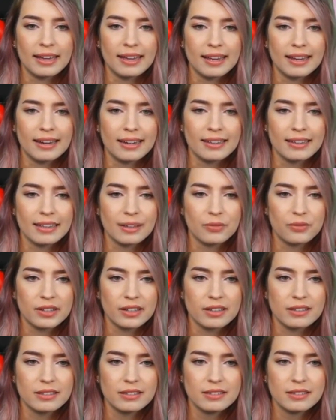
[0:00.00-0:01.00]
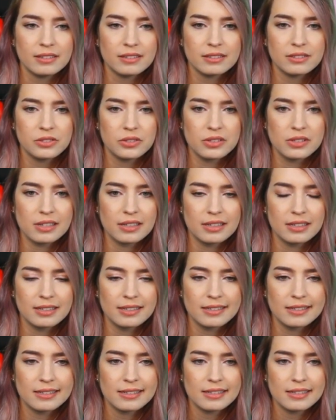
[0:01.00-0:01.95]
I kind of like figured she's a...